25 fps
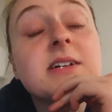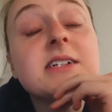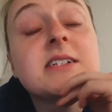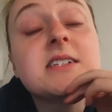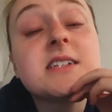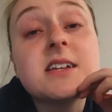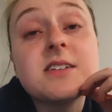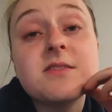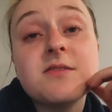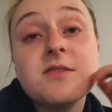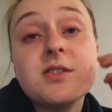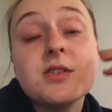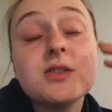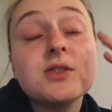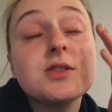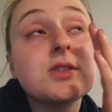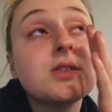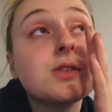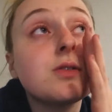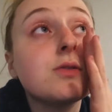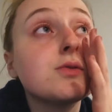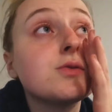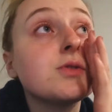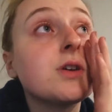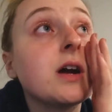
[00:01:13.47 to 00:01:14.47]
skin feels
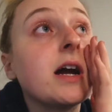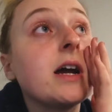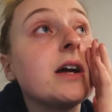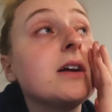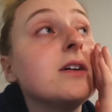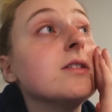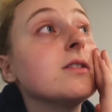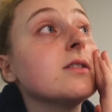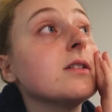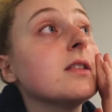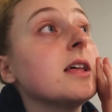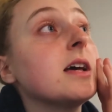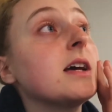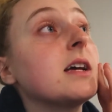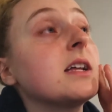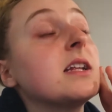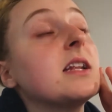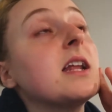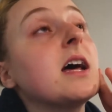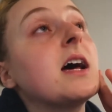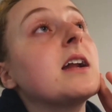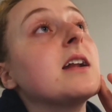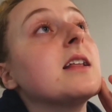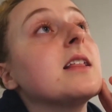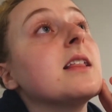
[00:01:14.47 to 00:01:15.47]
so dry, you're like
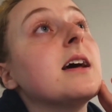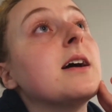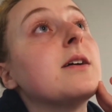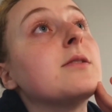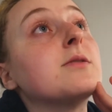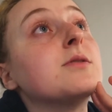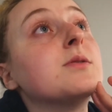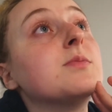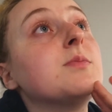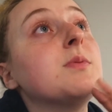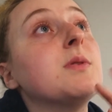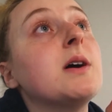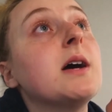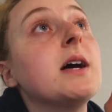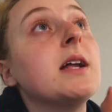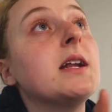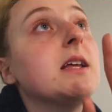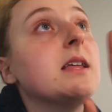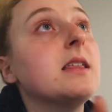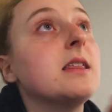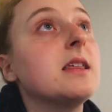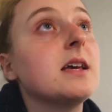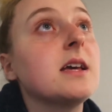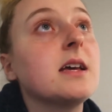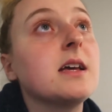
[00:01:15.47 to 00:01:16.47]
not allowed to put
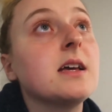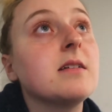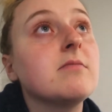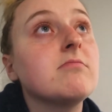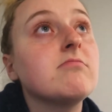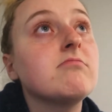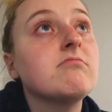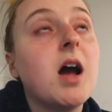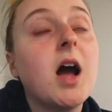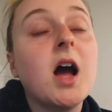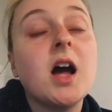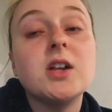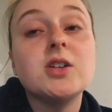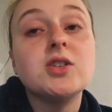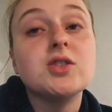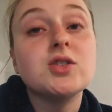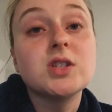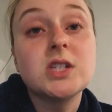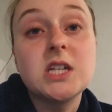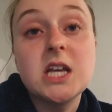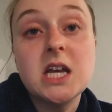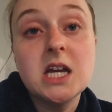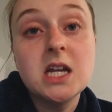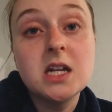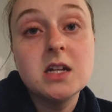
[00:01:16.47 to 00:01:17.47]
anything on your
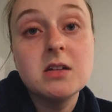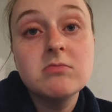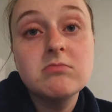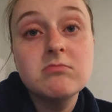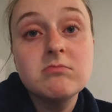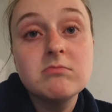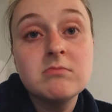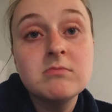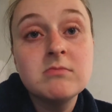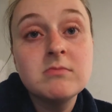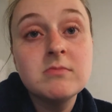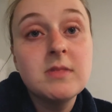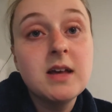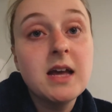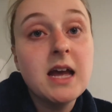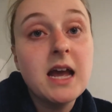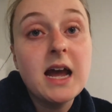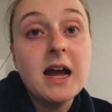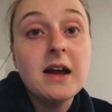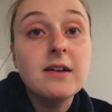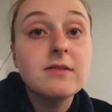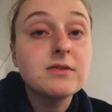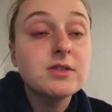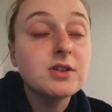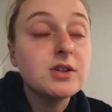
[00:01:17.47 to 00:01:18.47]
skin
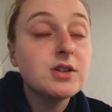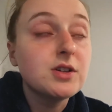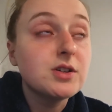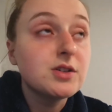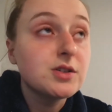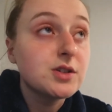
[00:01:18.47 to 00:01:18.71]
after your